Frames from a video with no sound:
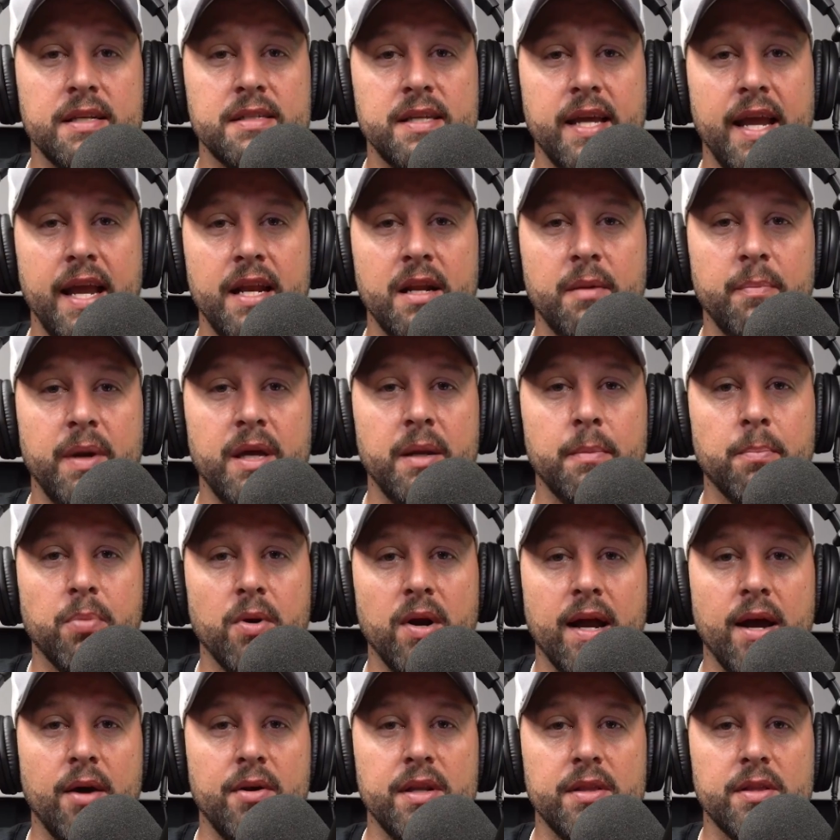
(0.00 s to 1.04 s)
Tatum and
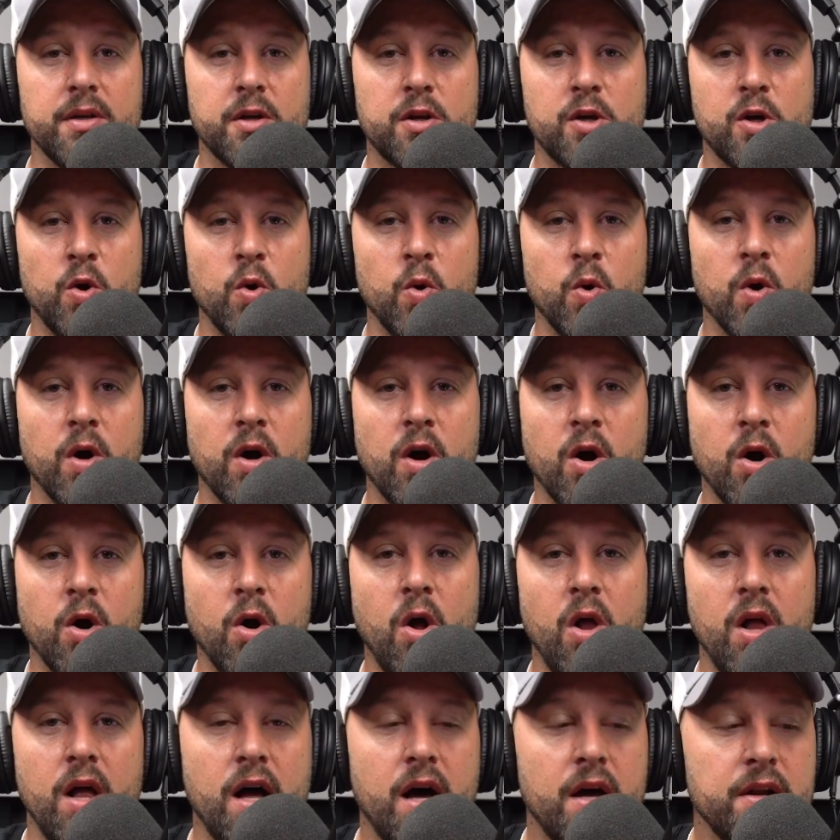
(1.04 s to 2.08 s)
Brown, in their core, are
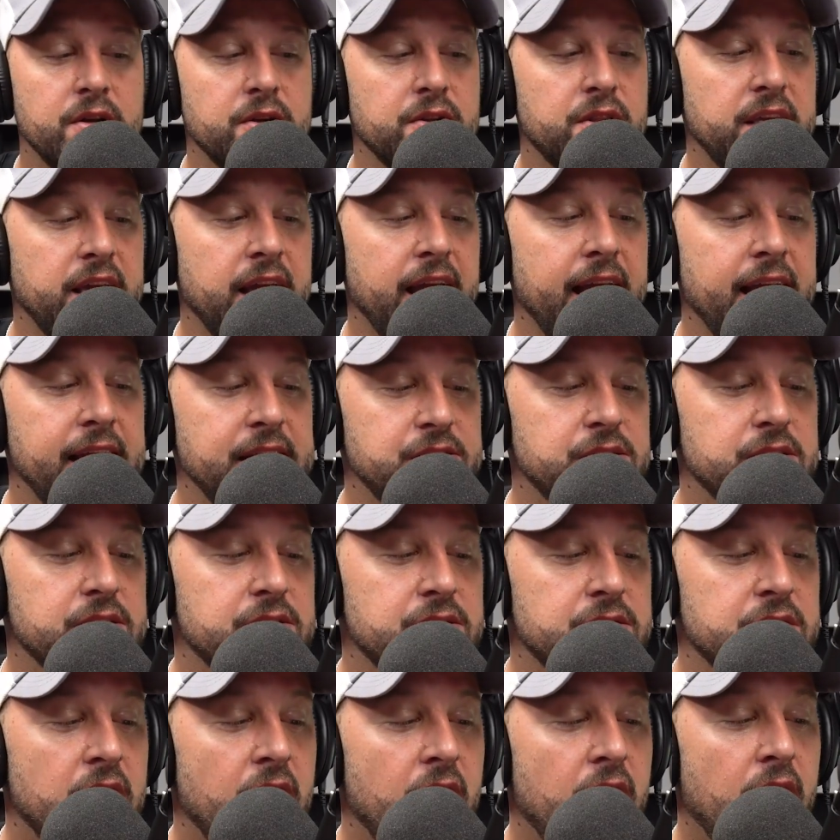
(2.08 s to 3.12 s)
all under the
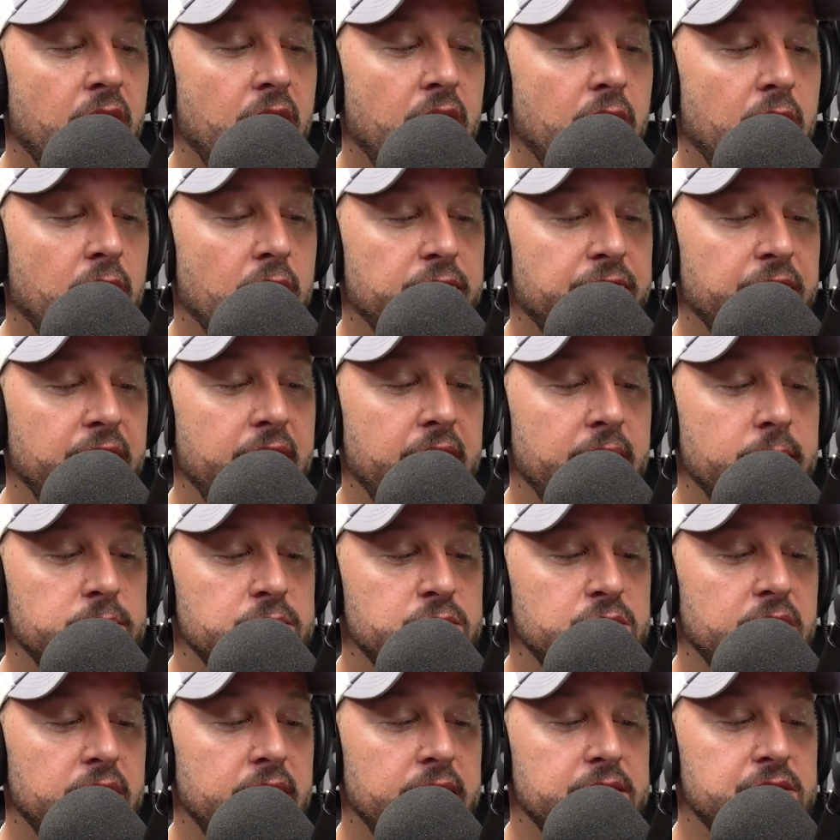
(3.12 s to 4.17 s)
ages of
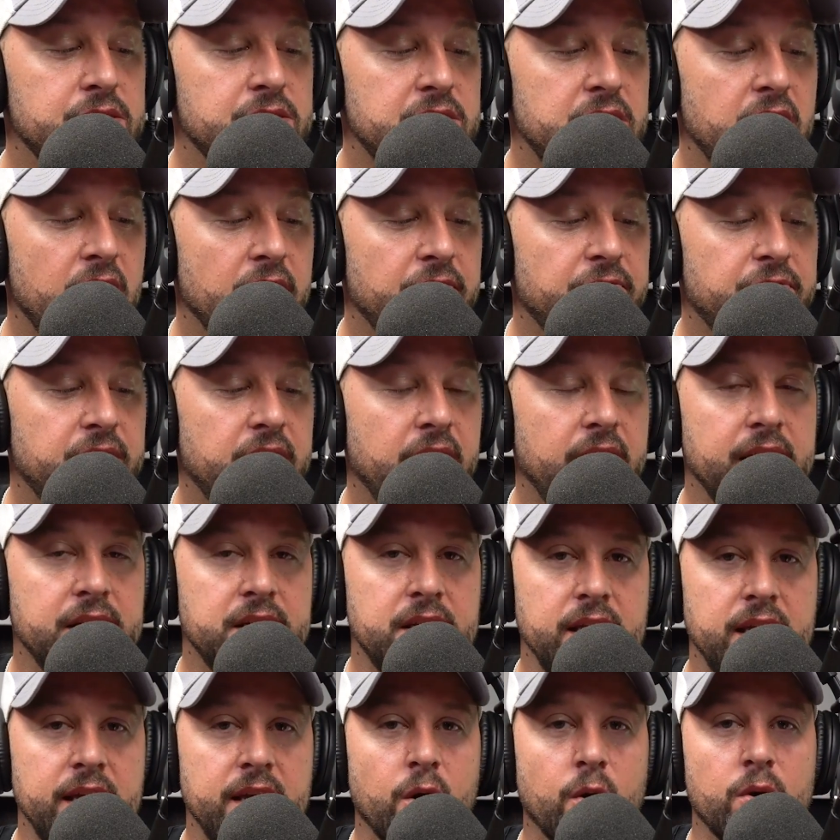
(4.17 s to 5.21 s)
MJ, Steph,
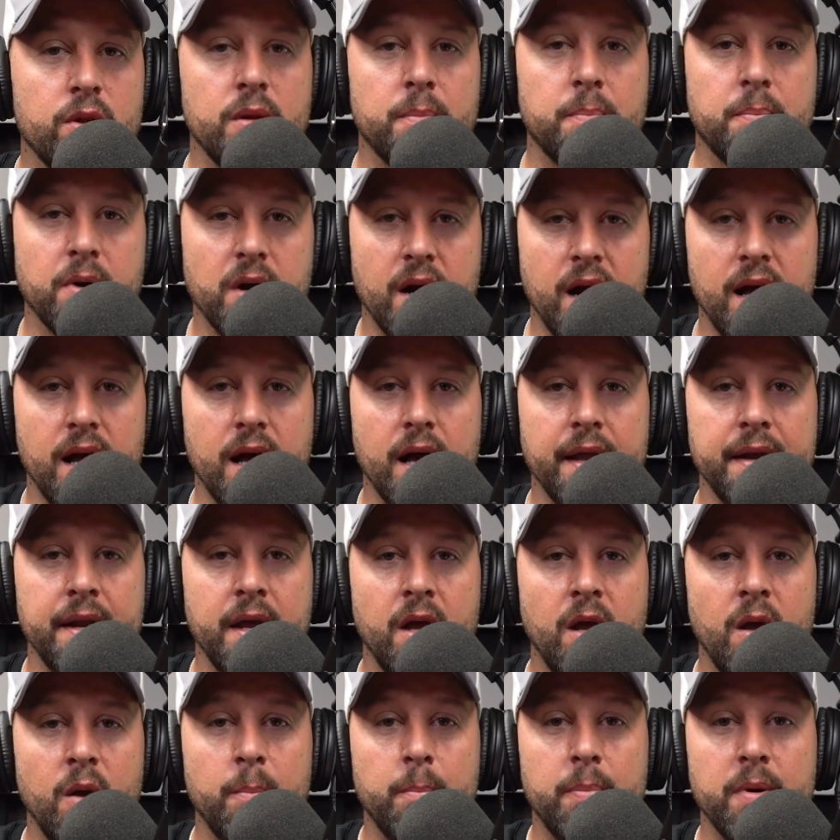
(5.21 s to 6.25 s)
KD, or LeBron
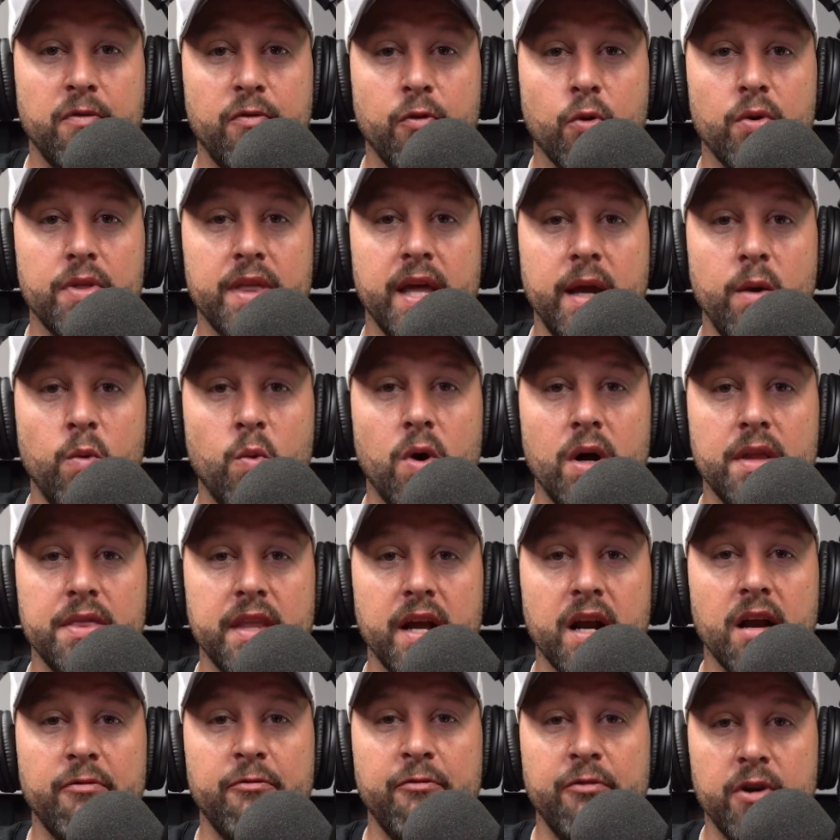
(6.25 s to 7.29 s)
before they won
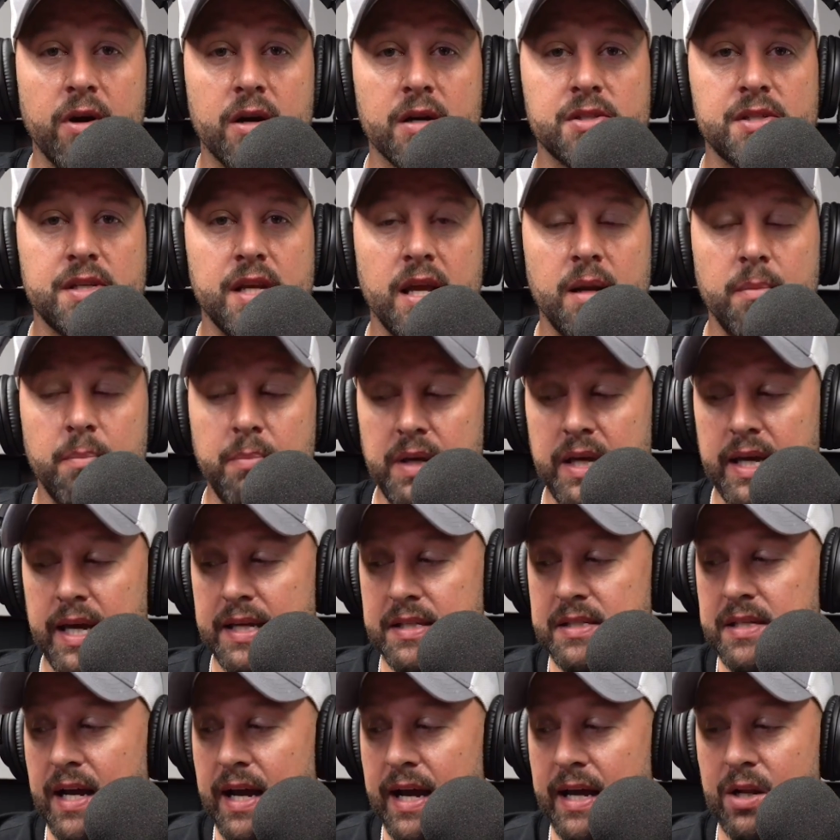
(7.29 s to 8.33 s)
their first NBA
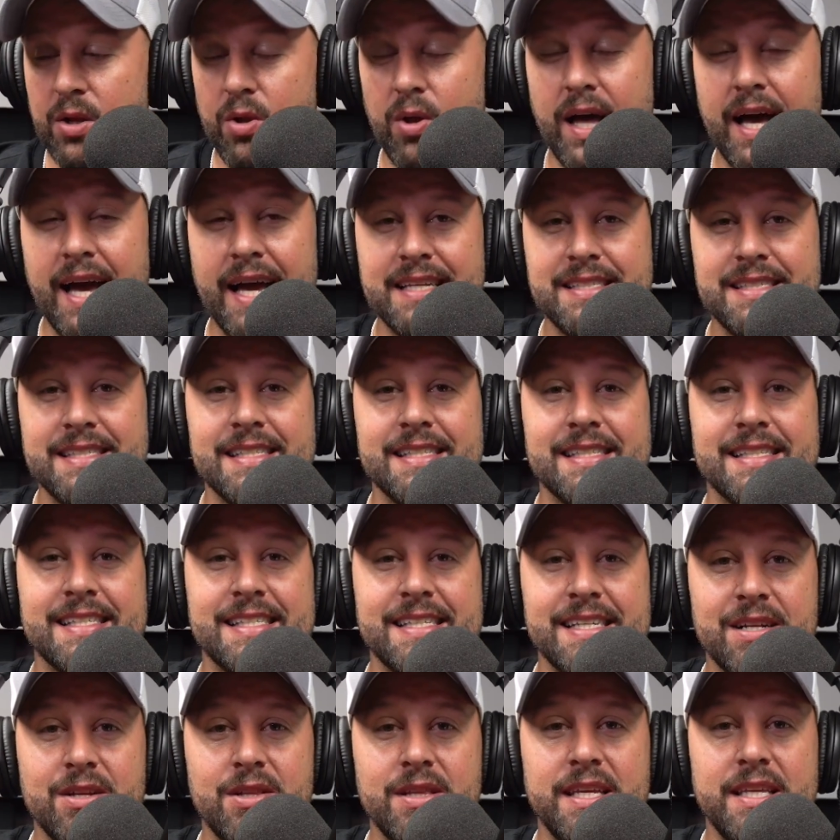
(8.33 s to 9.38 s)
title, I
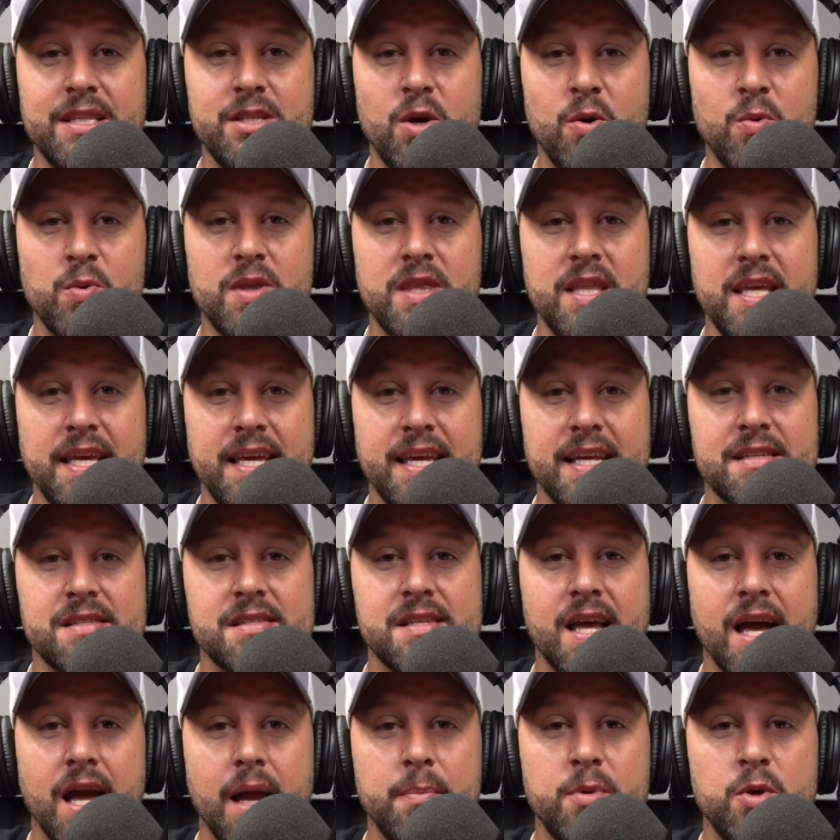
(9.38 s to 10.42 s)
sincerely don't think it's
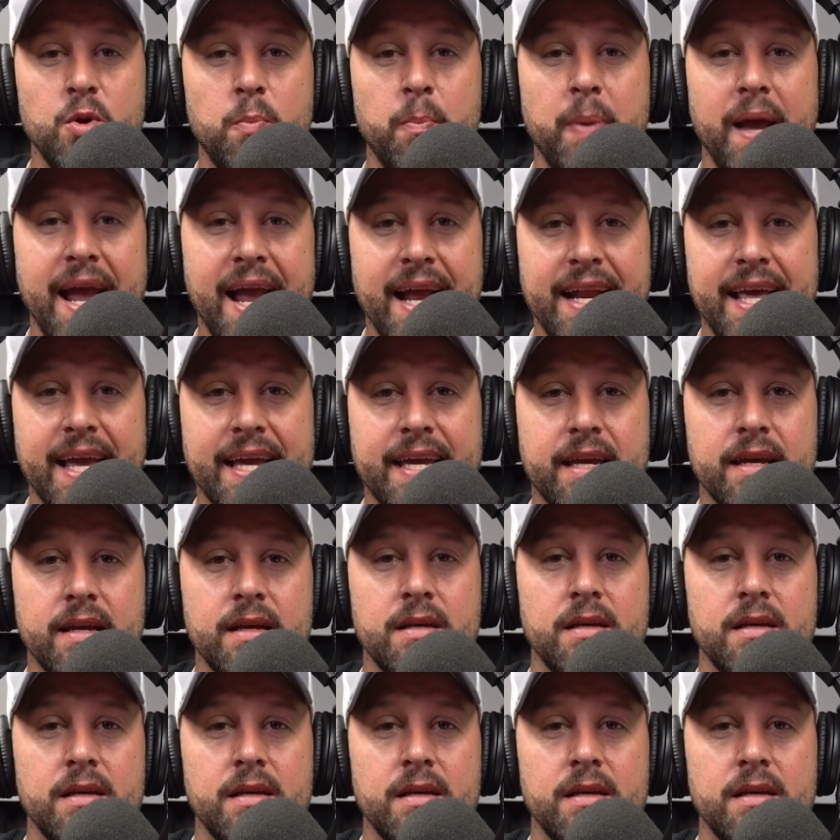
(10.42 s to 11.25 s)
time to panic.